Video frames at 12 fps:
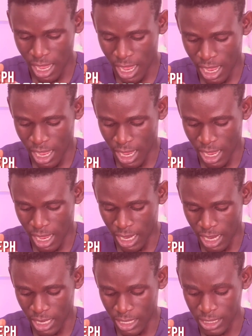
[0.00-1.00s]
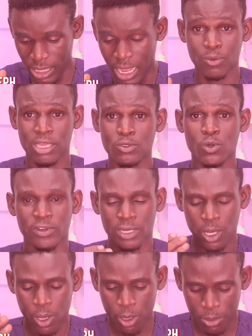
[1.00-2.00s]
and how they were able to
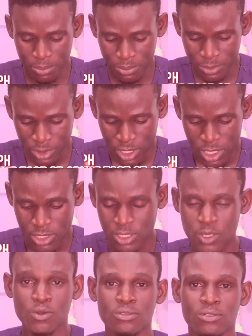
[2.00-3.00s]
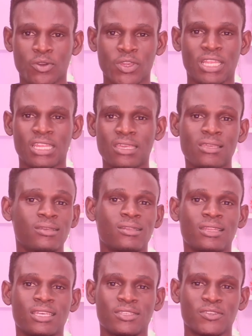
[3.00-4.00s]
overcome. So quickly,
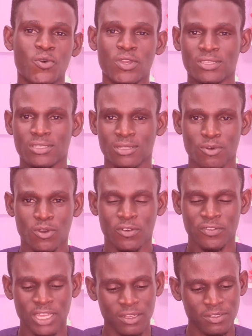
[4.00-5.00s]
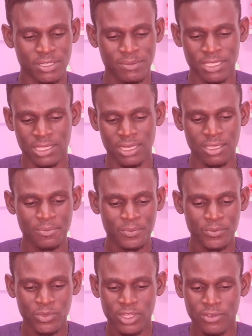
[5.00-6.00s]
let's go into the book of Daniel chapter 3
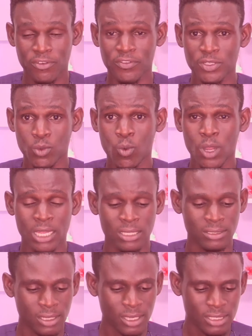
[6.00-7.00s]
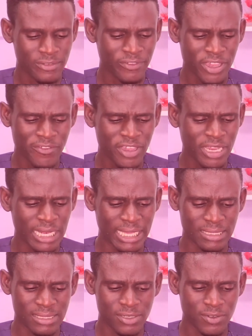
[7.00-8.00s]
from verse 1. It's a very, very
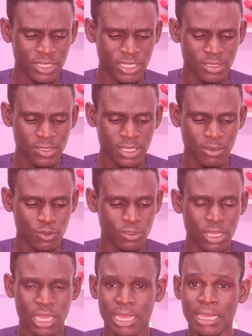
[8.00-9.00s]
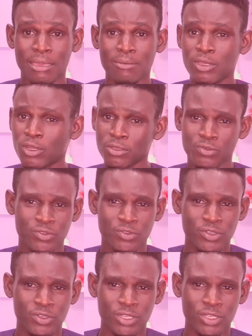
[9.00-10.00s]
lengthy reading, so I, I may not read
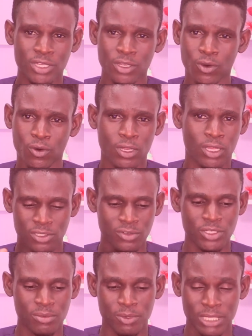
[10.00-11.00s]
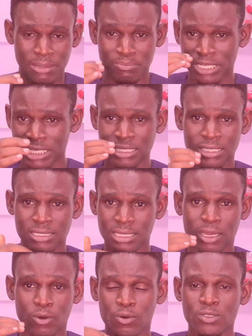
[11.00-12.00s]
all, I'll just read some important places that
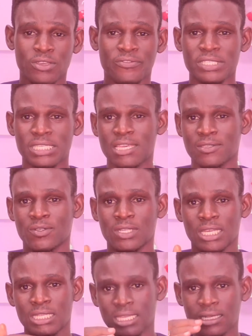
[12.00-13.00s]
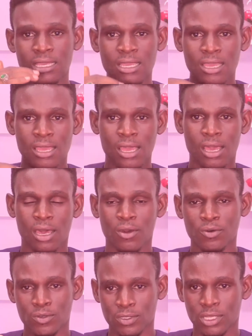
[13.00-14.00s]
I want to emphasize on and then I
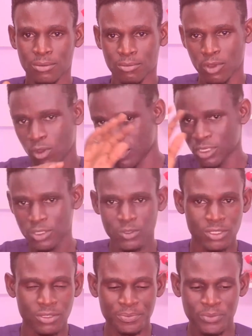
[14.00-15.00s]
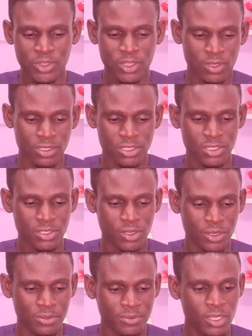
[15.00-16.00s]
will um, conclude on the
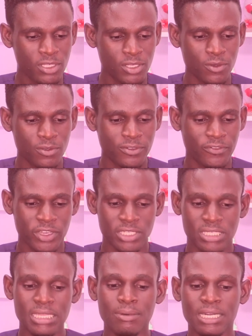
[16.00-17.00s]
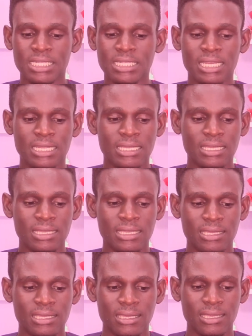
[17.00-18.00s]
story. So, first, Nebuchadnezzar the
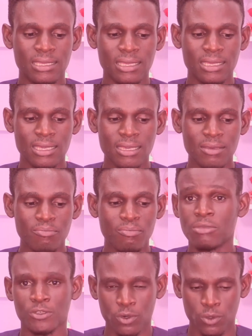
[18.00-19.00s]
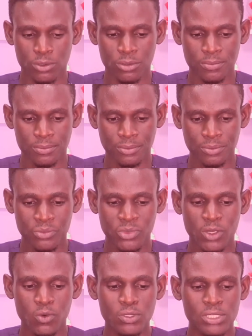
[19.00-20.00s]
king made an image of gold,
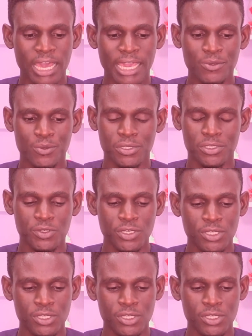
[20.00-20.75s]
whose height was three